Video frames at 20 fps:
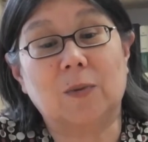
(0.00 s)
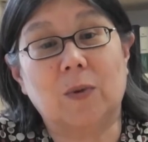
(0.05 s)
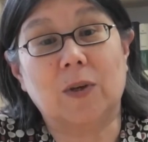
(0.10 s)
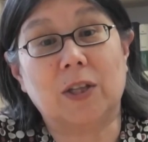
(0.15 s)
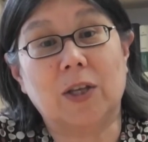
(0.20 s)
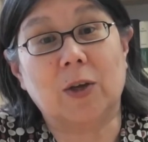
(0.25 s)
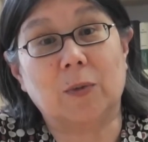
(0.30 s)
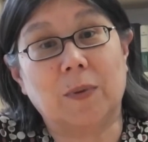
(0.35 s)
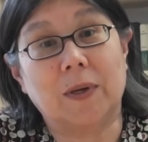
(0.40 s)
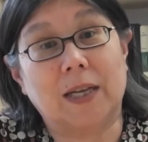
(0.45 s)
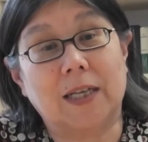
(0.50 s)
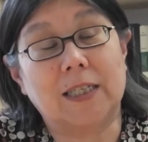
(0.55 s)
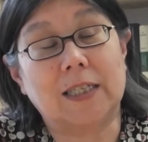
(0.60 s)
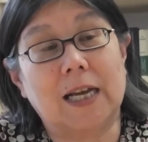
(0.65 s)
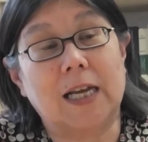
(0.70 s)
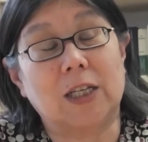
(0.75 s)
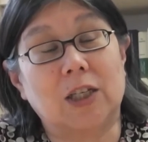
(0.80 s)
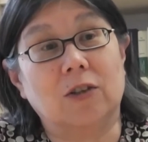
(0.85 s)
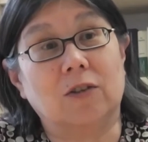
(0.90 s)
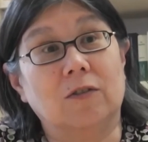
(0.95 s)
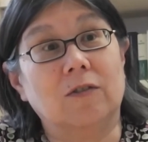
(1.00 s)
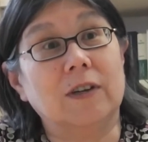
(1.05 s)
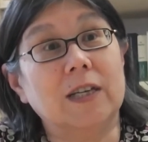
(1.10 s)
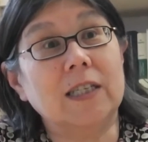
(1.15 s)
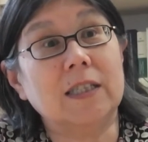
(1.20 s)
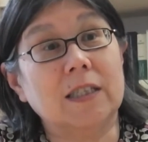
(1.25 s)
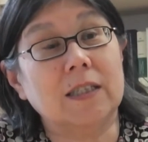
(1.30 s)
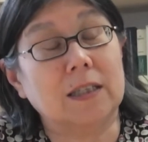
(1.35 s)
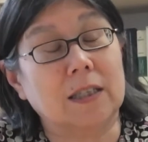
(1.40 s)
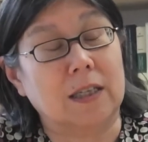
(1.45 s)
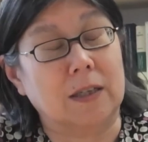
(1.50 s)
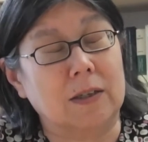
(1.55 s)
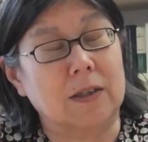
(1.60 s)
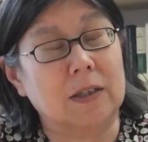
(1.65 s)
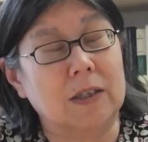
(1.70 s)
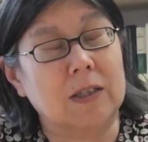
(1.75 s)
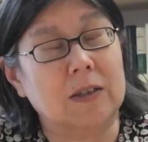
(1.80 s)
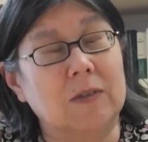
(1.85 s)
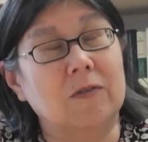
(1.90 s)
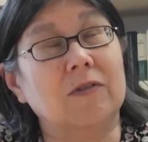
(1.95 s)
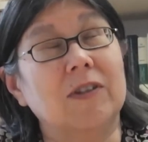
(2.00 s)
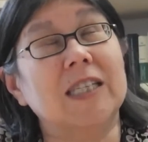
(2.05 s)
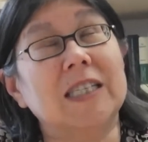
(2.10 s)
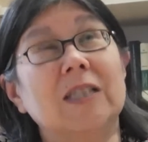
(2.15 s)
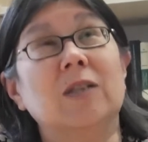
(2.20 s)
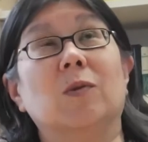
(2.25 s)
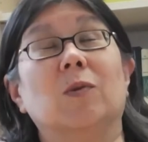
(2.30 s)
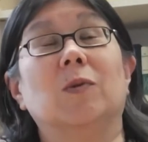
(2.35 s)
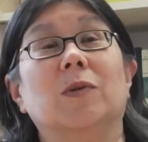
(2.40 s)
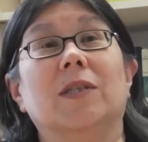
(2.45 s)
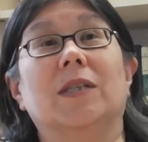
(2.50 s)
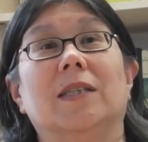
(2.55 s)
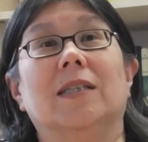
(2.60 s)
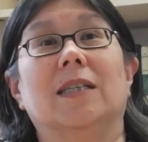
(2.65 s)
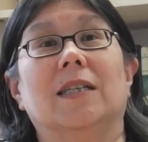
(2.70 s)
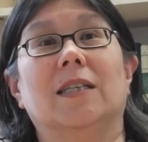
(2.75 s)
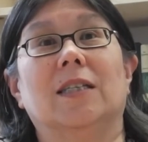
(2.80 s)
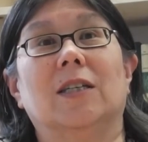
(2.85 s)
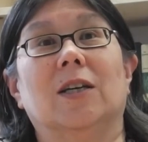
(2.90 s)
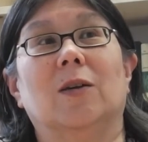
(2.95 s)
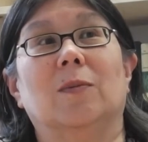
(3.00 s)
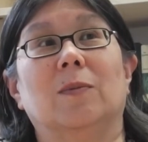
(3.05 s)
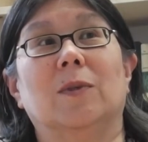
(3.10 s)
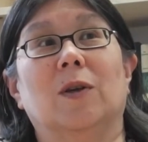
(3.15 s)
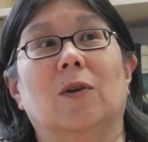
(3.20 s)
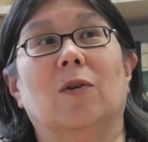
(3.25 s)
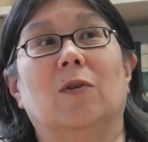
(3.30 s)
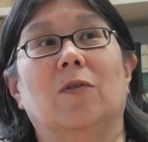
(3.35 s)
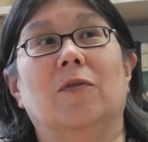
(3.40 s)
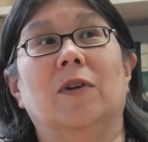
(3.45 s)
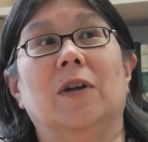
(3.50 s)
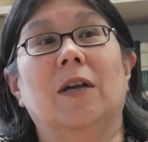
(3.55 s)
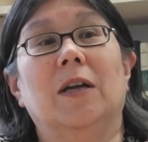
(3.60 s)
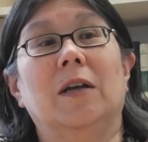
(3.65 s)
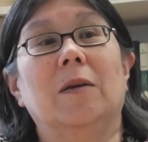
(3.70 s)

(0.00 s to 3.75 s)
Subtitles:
with open educational resources in terms of